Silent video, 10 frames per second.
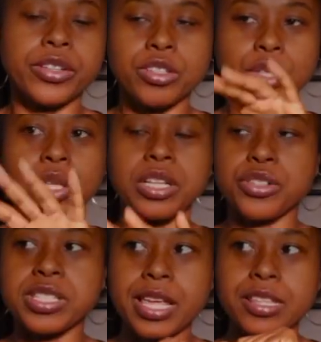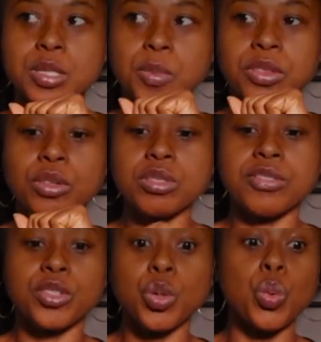you'll understand this, but those
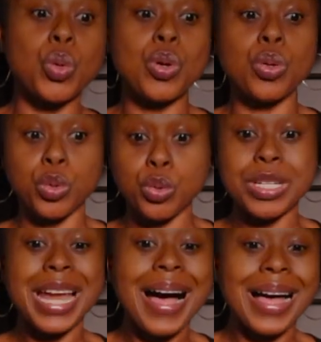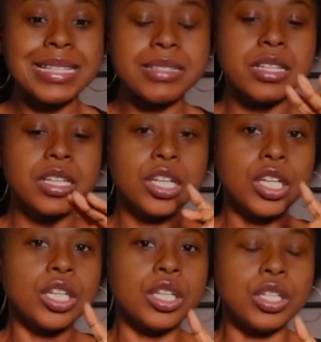of you who do not,
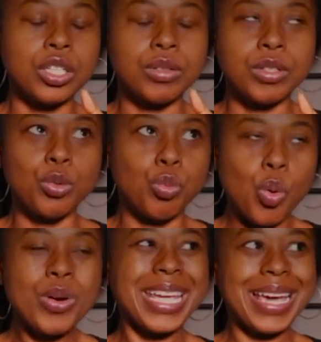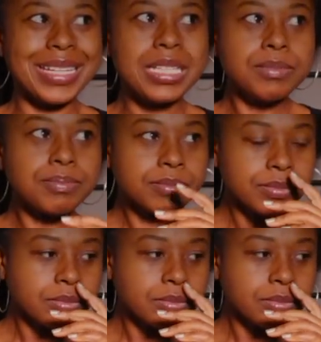you won't get it.